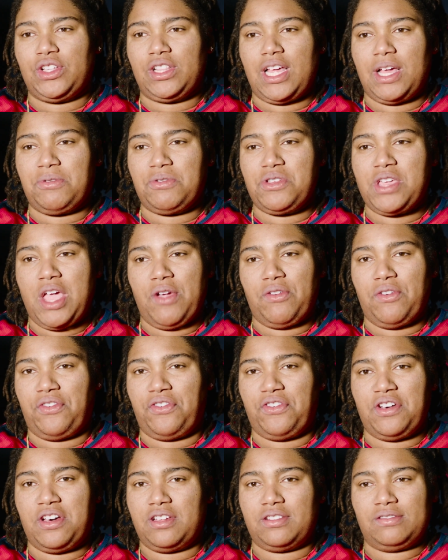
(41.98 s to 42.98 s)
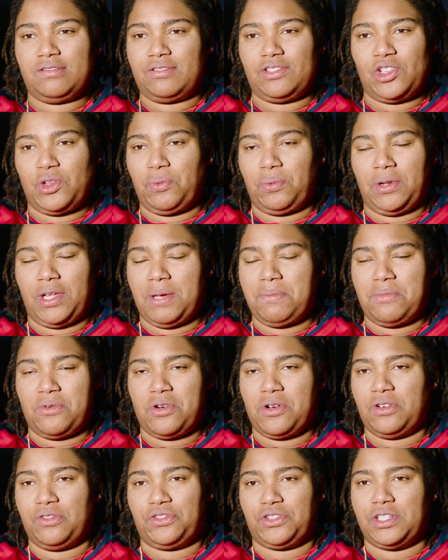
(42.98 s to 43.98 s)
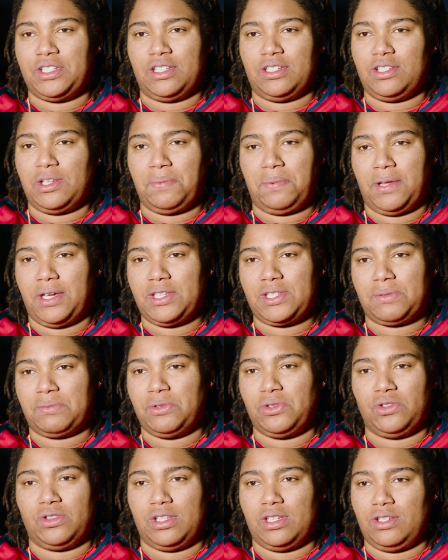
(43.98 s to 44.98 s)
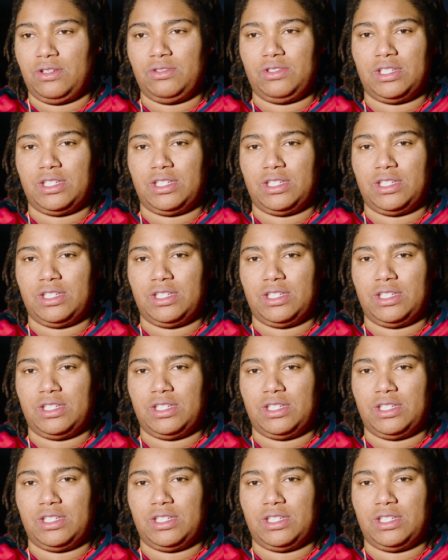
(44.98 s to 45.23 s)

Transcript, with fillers: feel like when you're having fun, you play more freely, you play smoothly, you